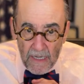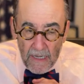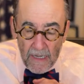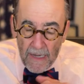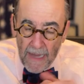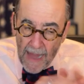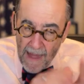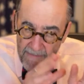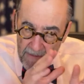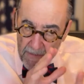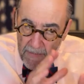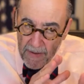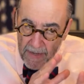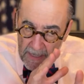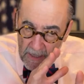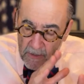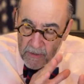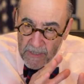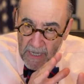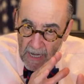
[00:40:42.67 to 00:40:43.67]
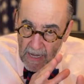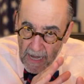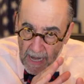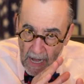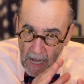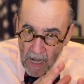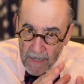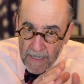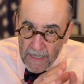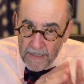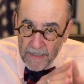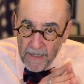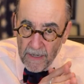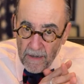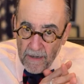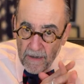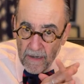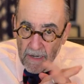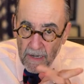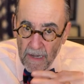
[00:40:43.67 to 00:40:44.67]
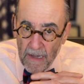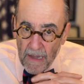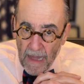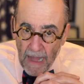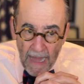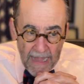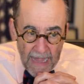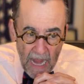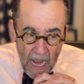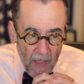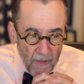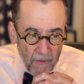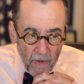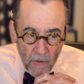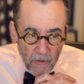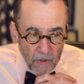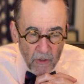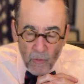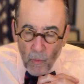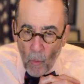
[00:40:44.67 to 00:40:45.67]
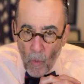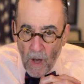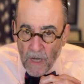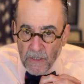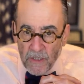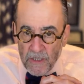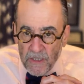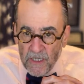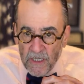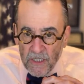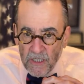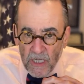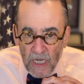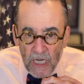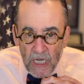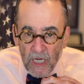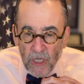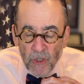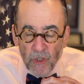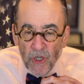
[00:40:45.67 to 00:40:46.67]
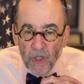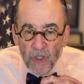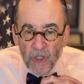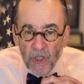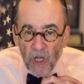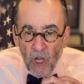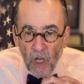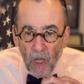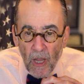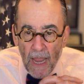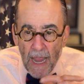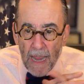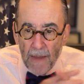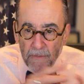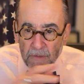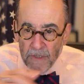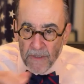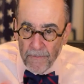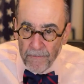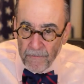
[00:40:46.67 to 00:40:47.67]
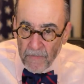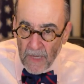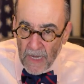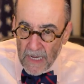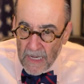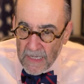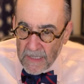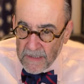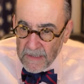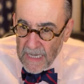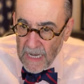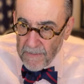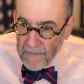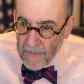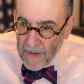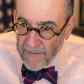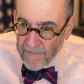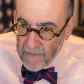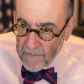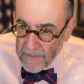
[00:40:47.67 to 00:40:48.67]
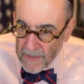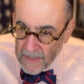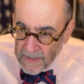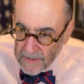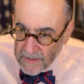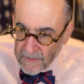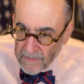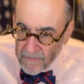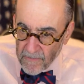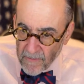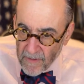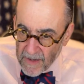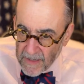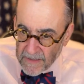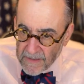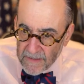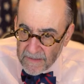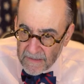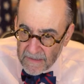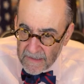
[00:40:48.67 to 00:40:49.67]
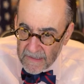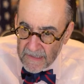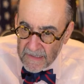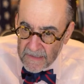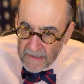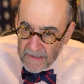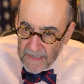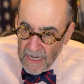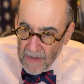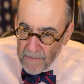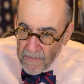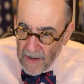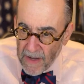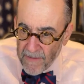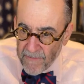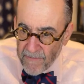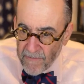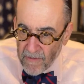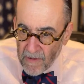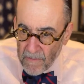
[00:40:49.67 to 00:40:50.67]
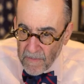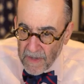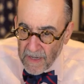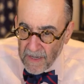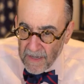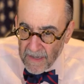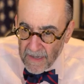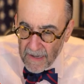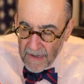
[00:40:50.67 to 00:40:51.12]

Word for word: Everybody else hung in there, and now they're just watching this thing just collapse. Stand by for a minute, dear friends. Stand by for a minute.